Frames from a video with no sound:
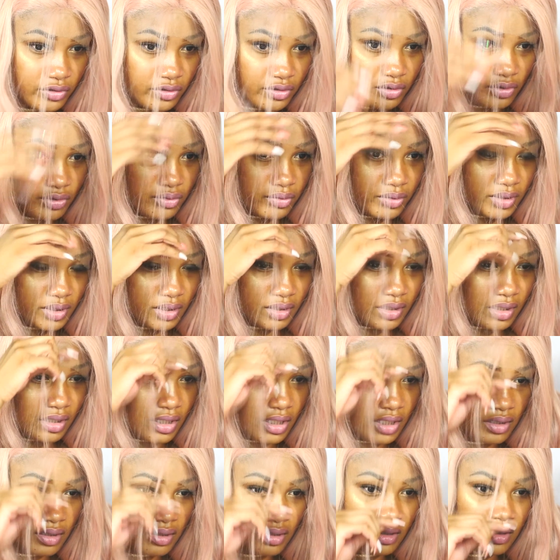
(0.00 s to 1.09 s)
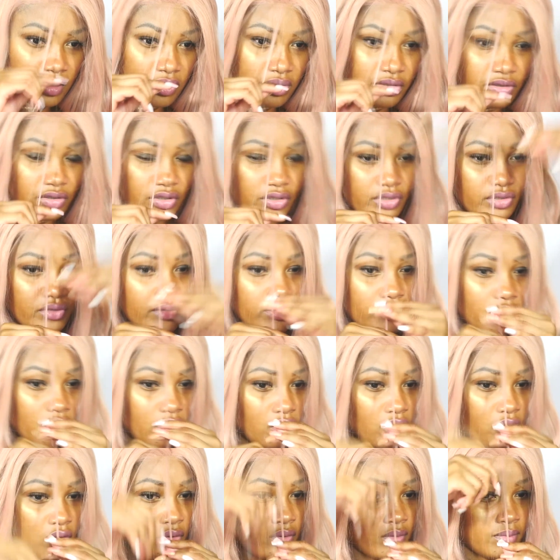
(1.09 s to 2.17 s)
you don't need a lot just use your
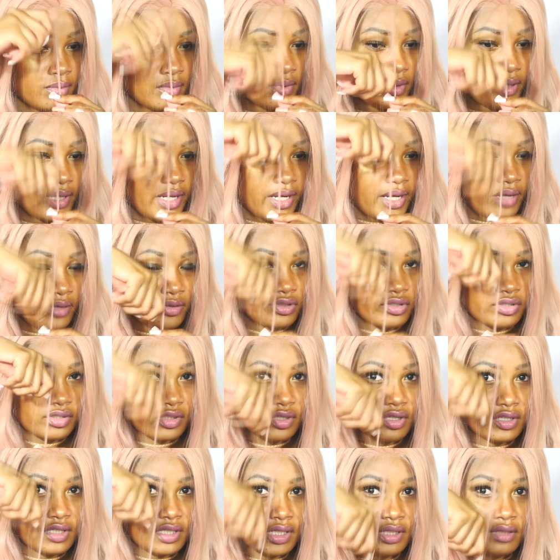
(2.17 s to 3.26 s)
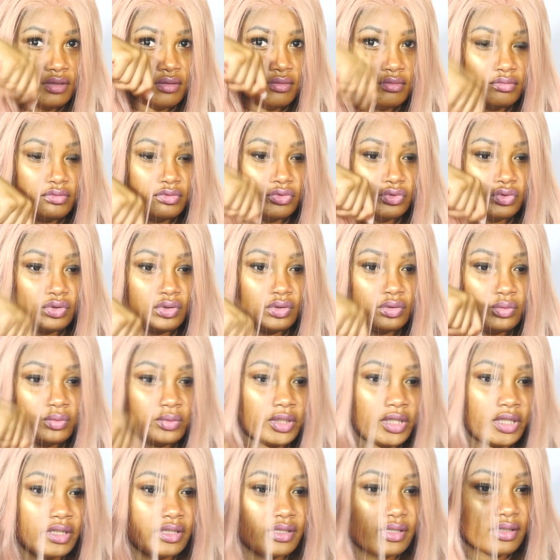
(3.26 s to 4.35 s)
comb and just cut it
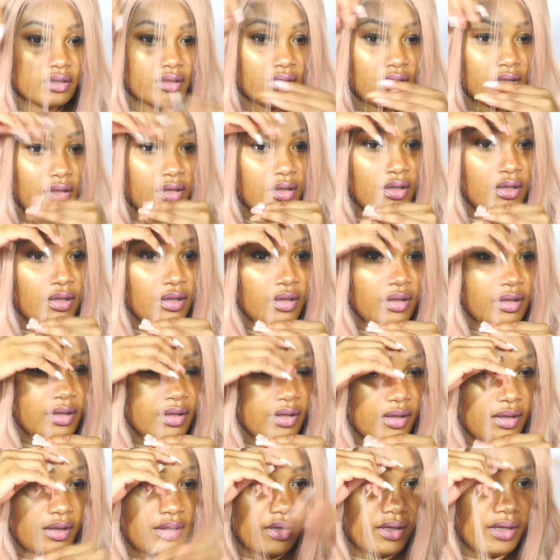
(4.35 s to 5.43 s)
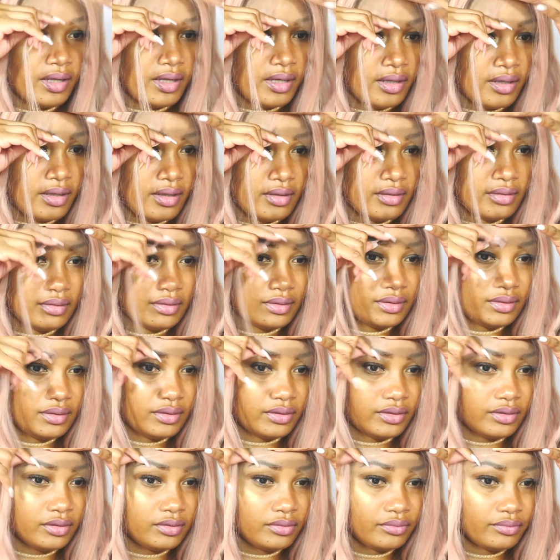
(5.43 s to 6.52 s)
downwards and you
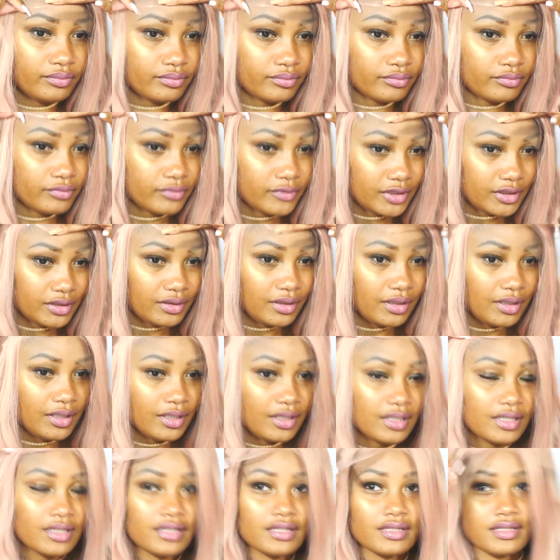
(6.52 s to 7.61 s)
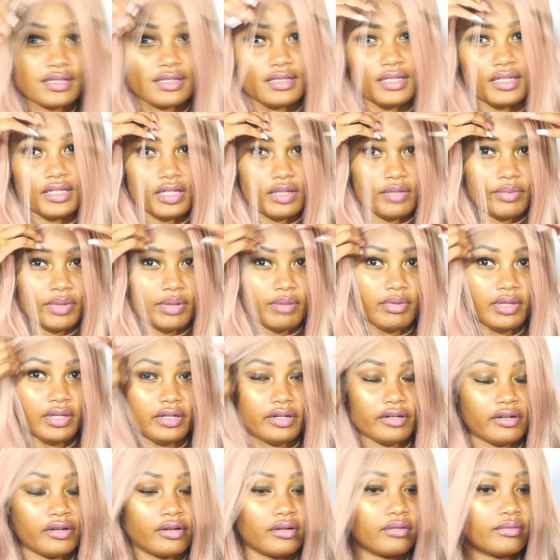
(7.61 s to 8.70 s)
know sleek your baby
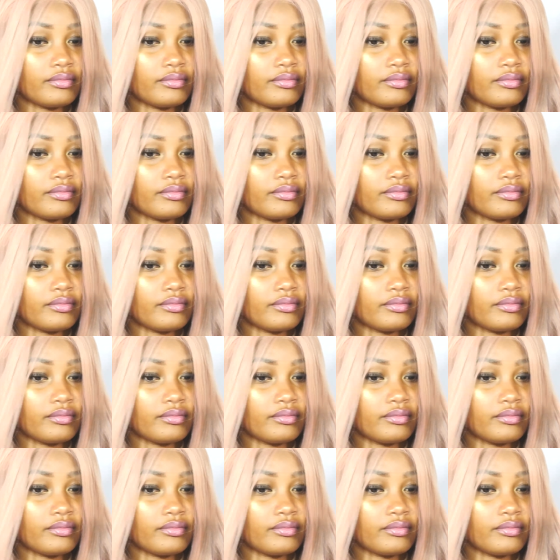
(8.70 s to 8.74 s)
hair